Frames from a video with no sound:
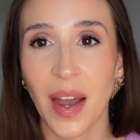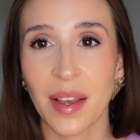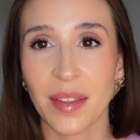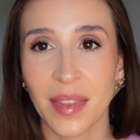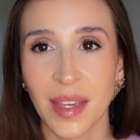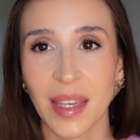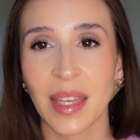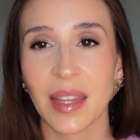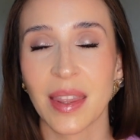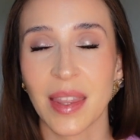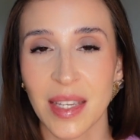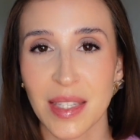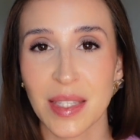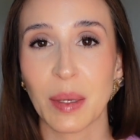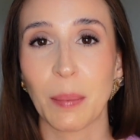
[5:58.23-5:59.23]
I think
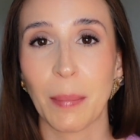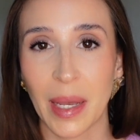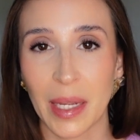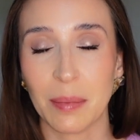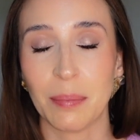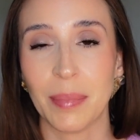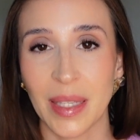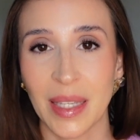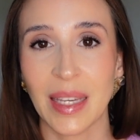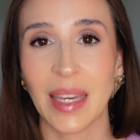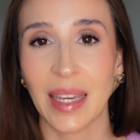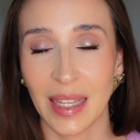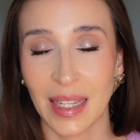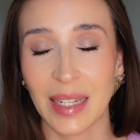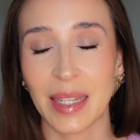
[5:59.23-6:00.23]
this might be
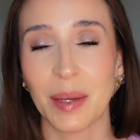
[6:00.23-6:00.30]
it.